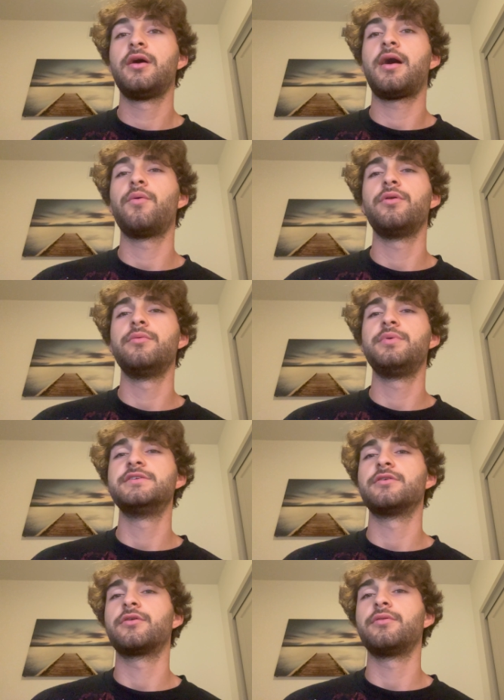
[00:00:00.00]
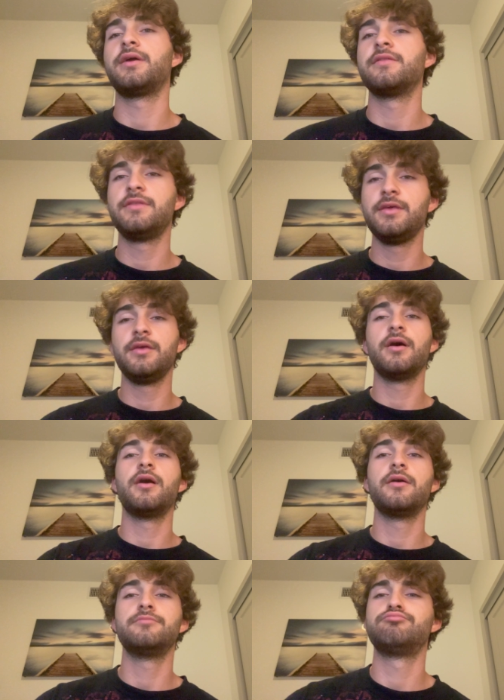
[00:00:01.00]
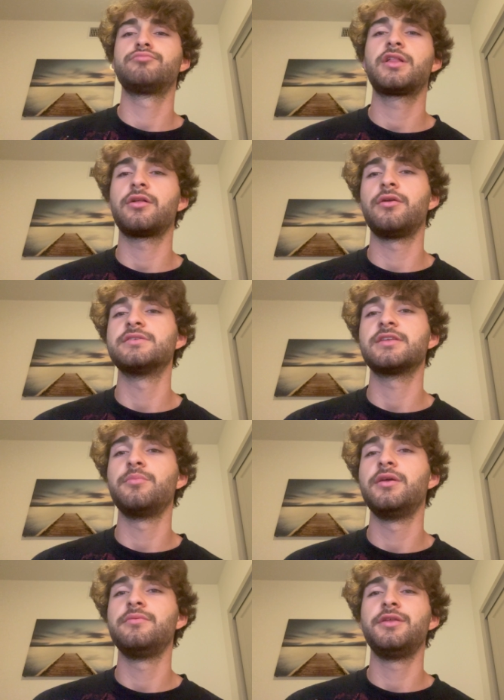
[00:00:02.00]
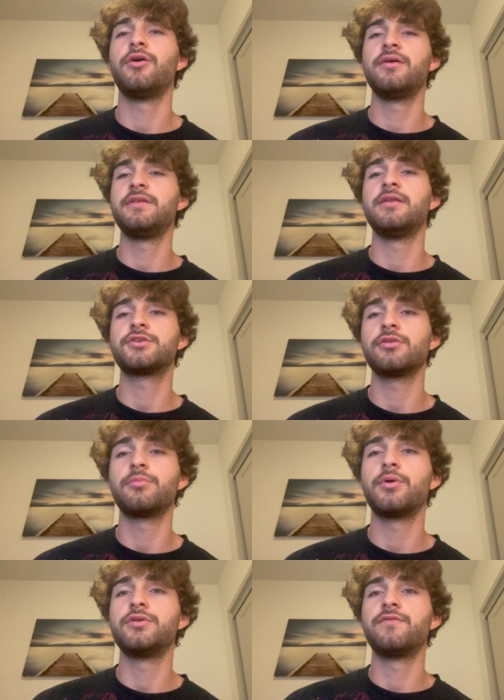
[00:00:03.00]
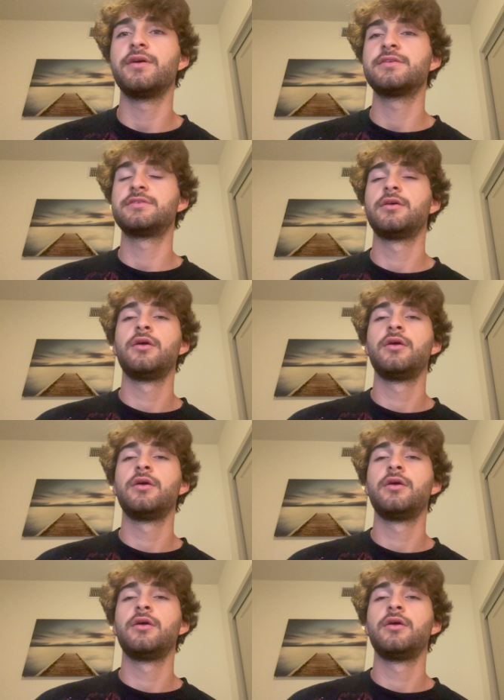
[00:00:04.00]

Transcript: I wouldn't be circling at the clearance limit, you know, at the initial approach fix